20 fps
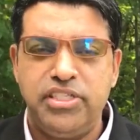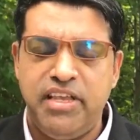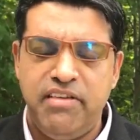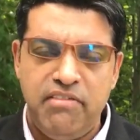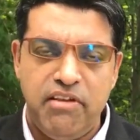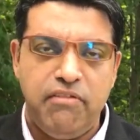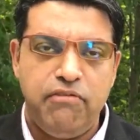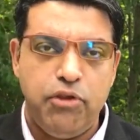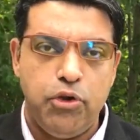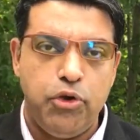
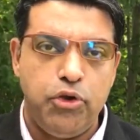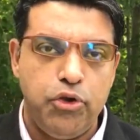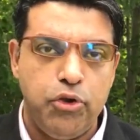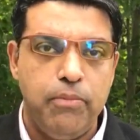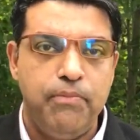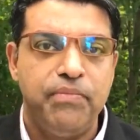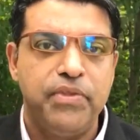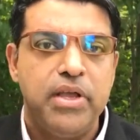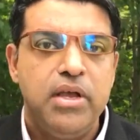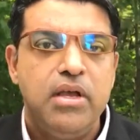even if
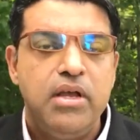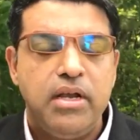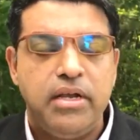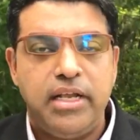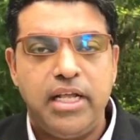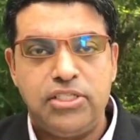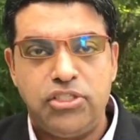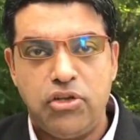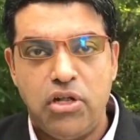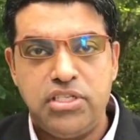YouTube
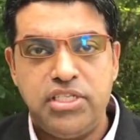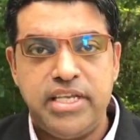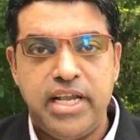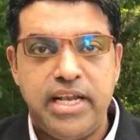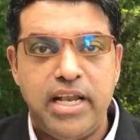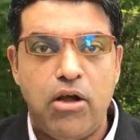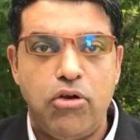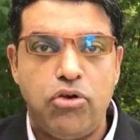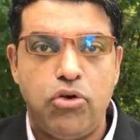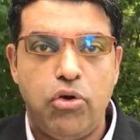does not
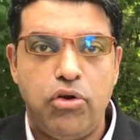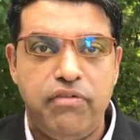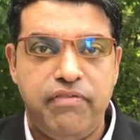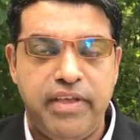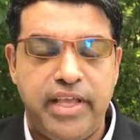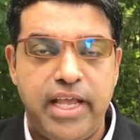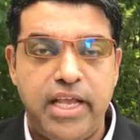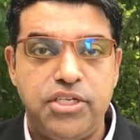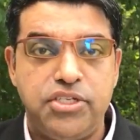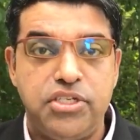send out
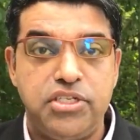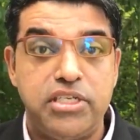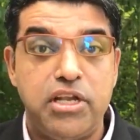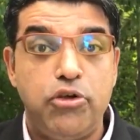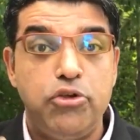notifications.